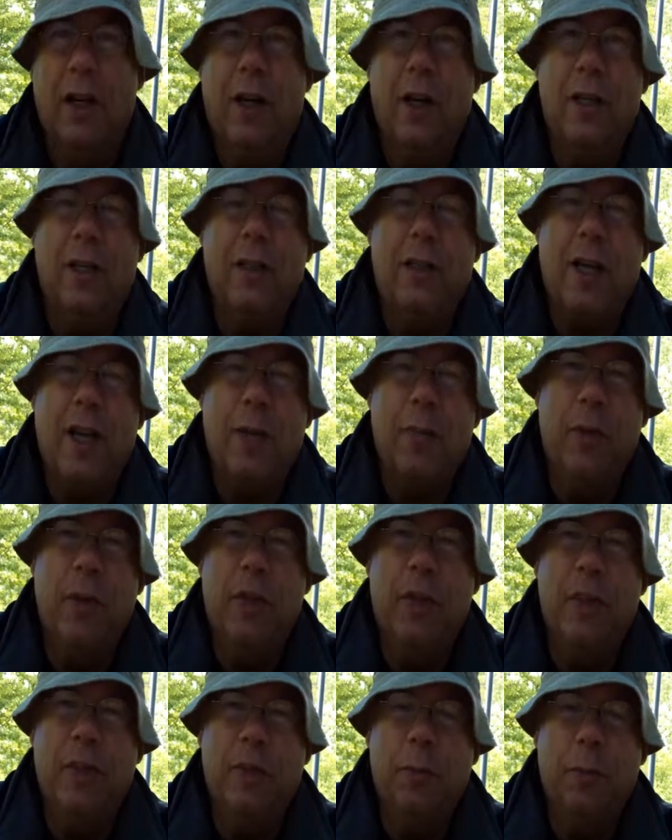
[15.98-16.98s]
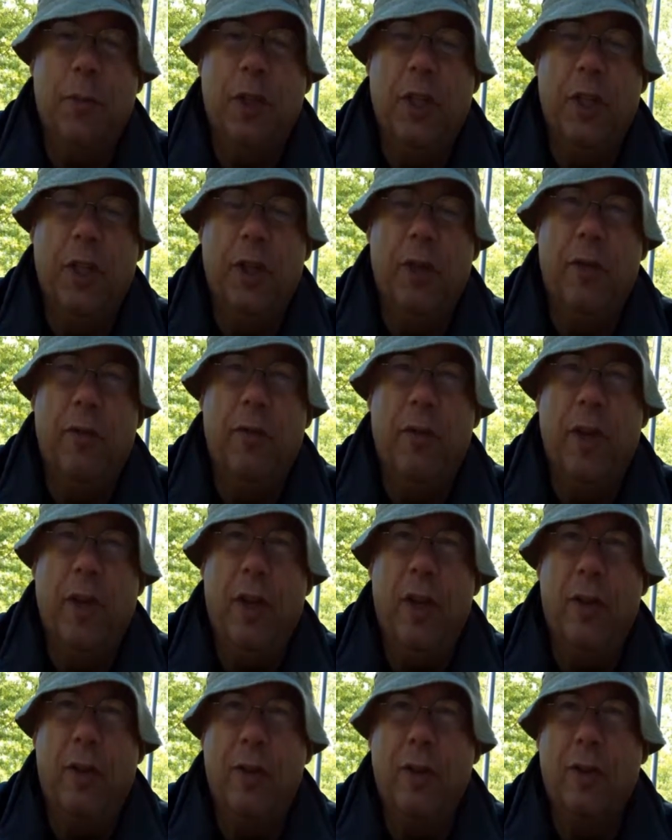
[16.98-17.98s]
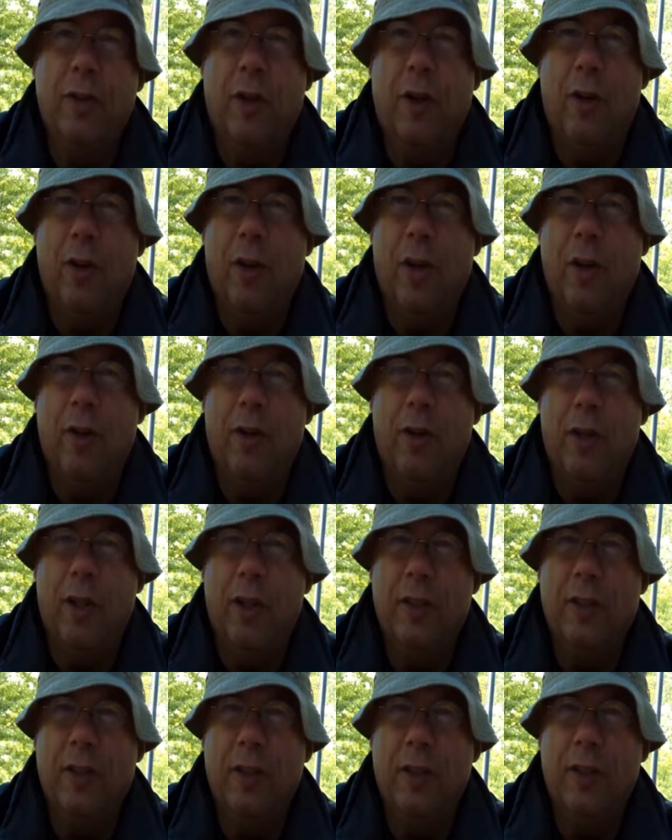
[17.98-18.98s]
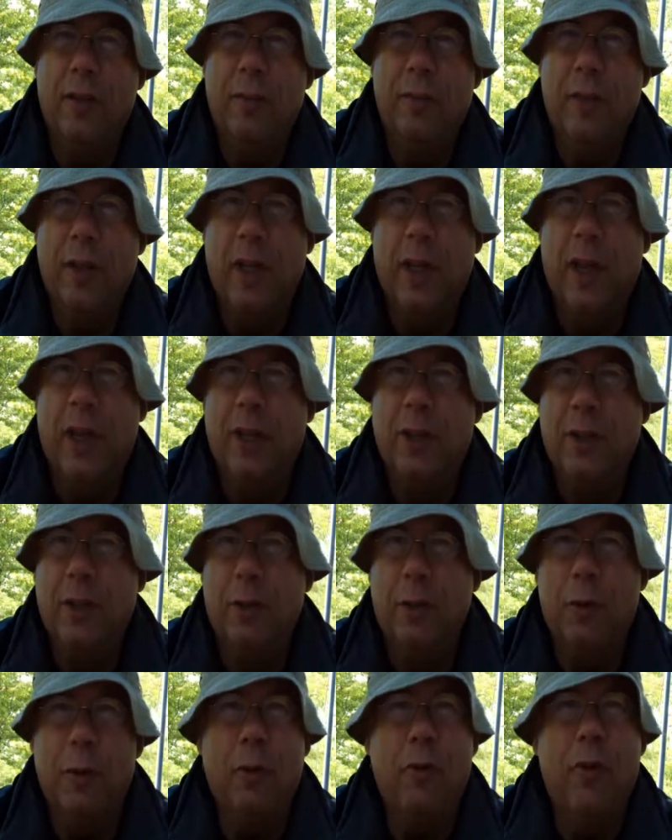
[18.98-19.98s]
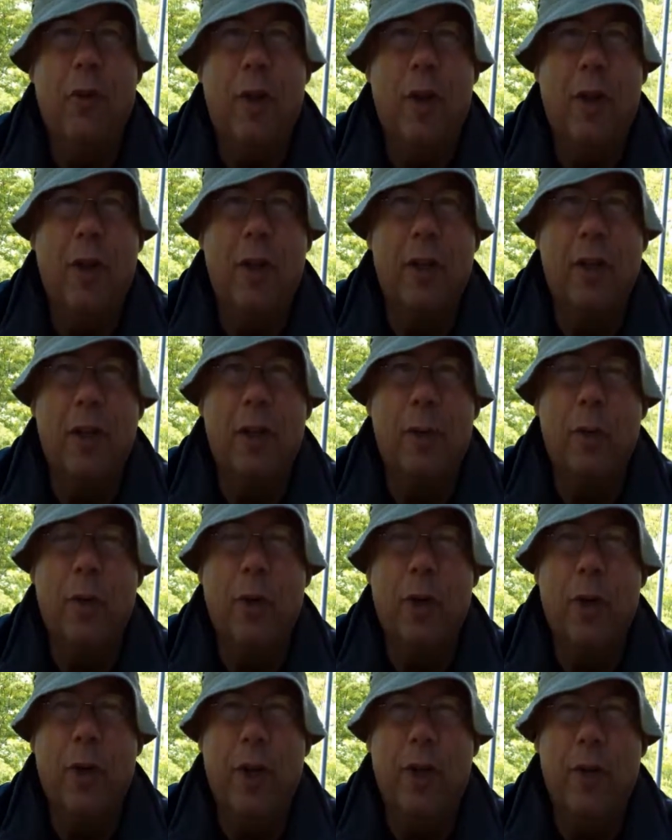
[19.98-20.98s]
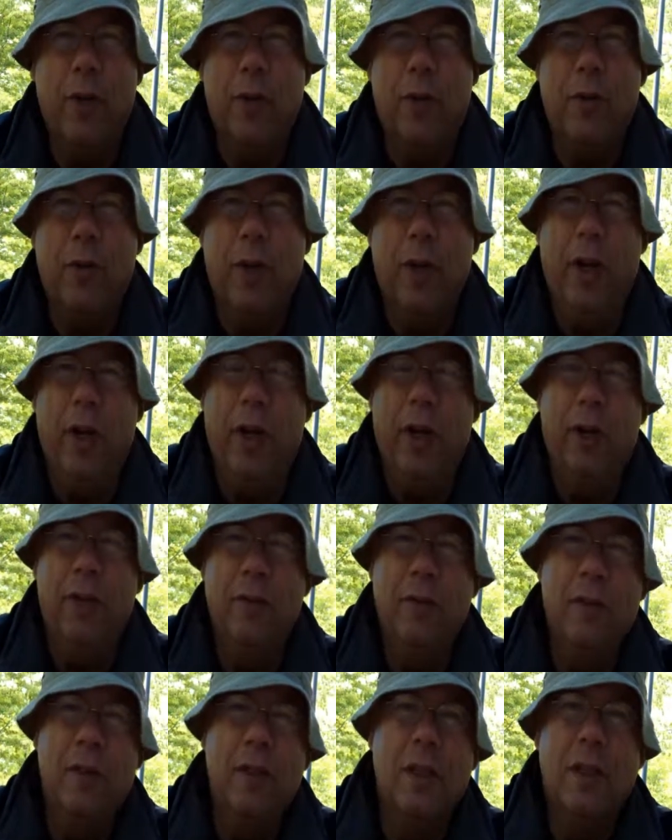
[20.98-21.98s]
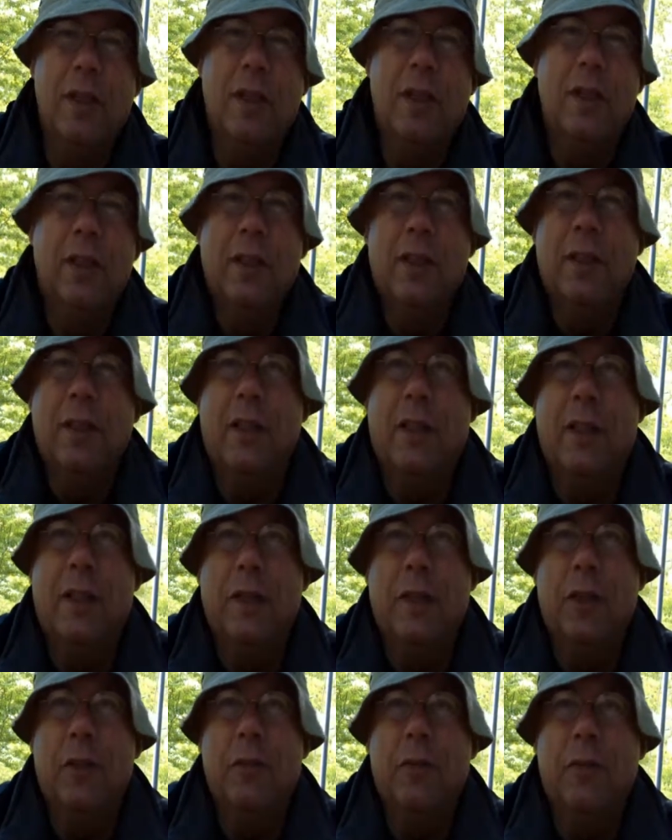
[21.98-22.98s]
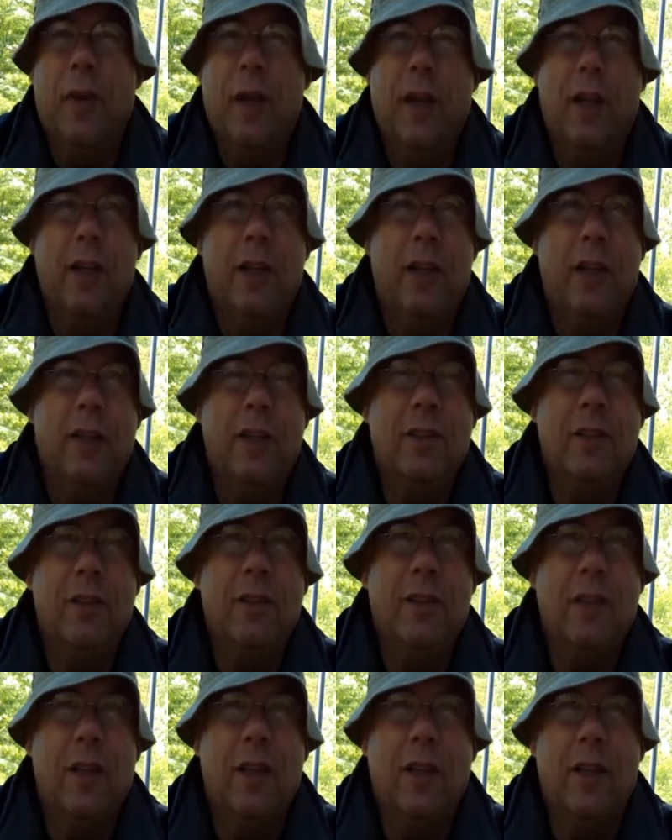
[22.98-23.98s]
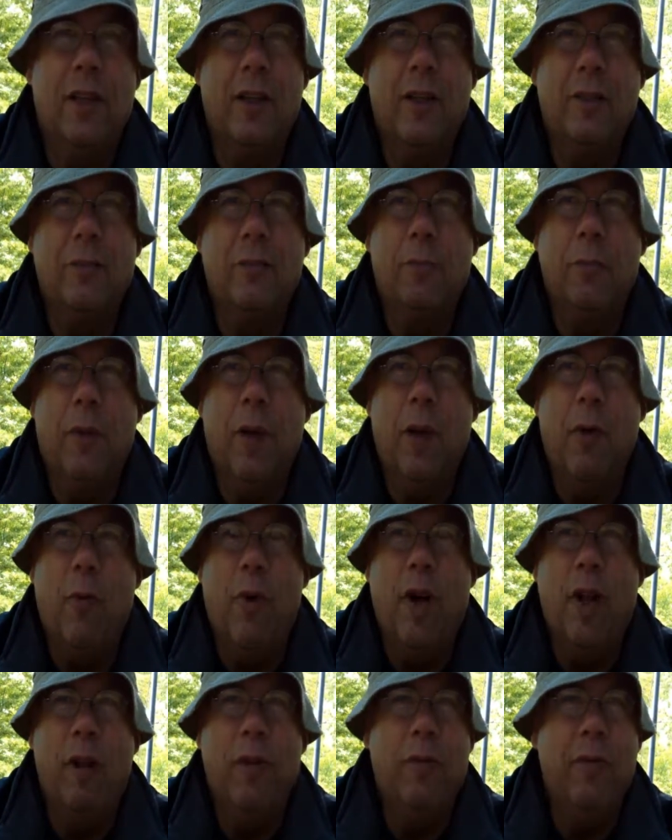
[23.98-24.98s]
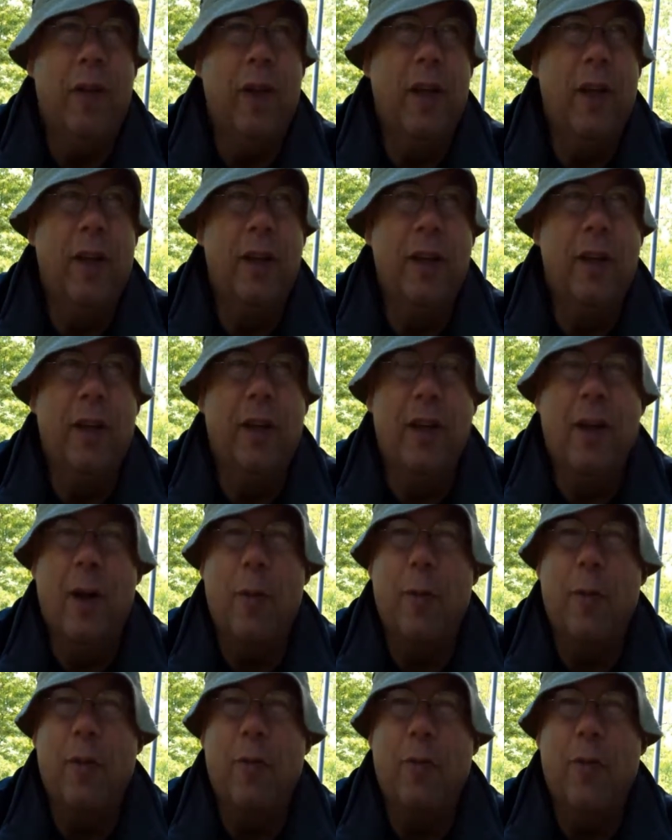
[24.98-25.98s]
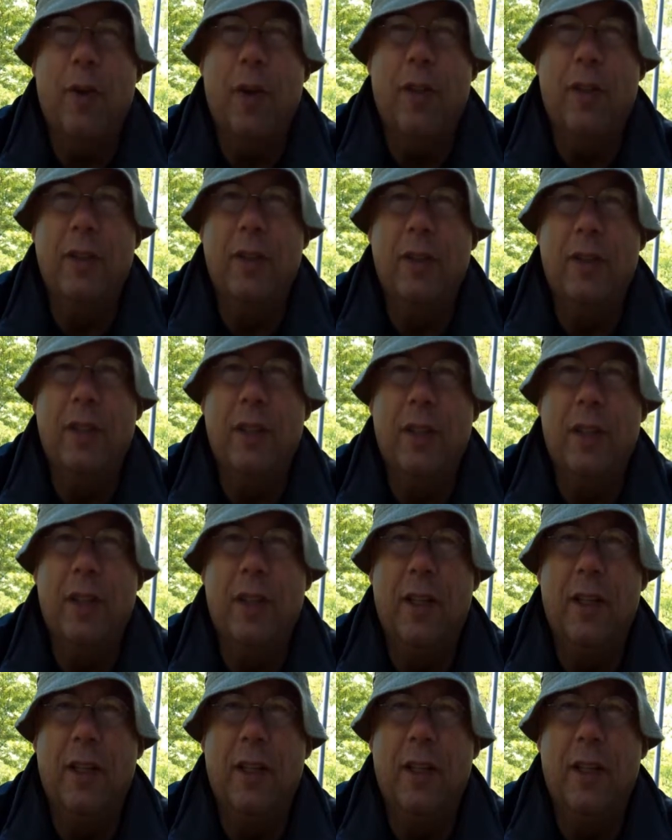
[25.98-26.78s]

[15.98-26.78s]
The topic of this particular video is called gear lists. I guess you would follow or put it under training. You find us, my wife and a couple of friends